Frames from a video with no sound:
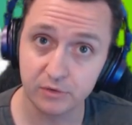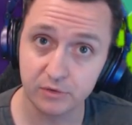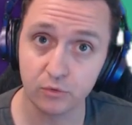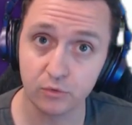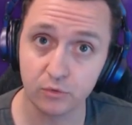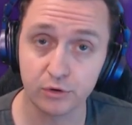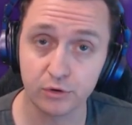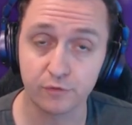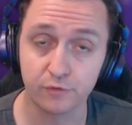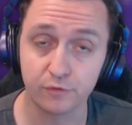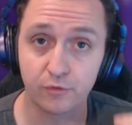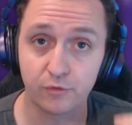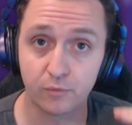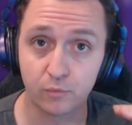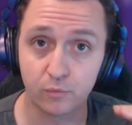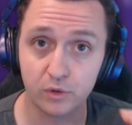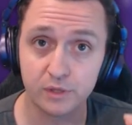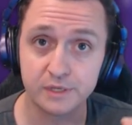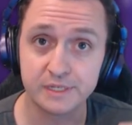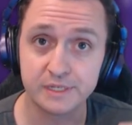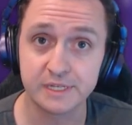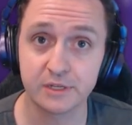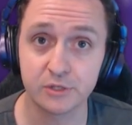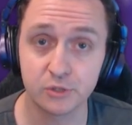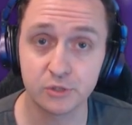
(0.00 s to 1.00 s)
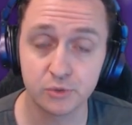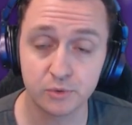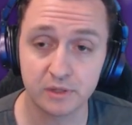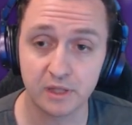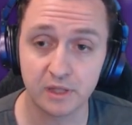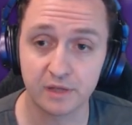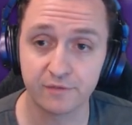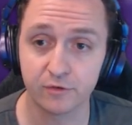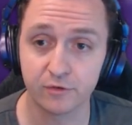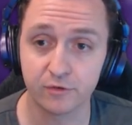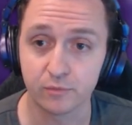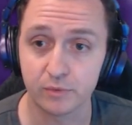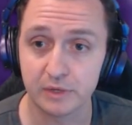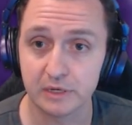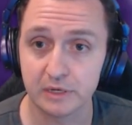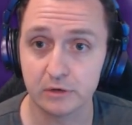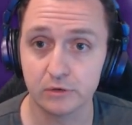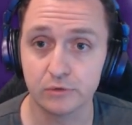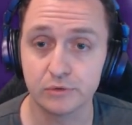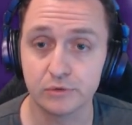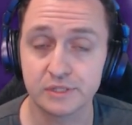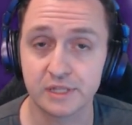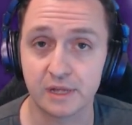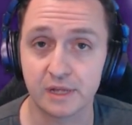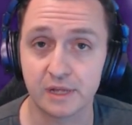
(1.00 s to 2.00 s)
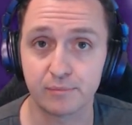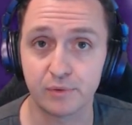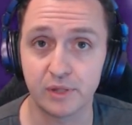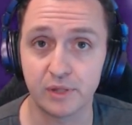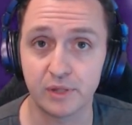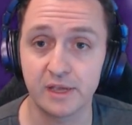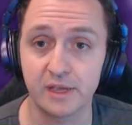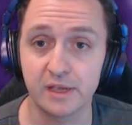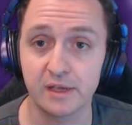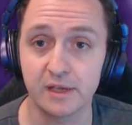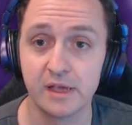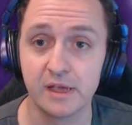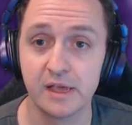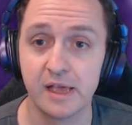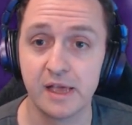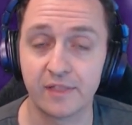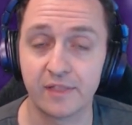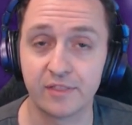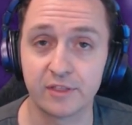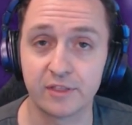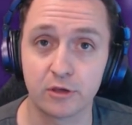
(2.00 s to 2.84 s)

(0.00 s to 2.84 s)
order from 1 down to 11, we lose that player and they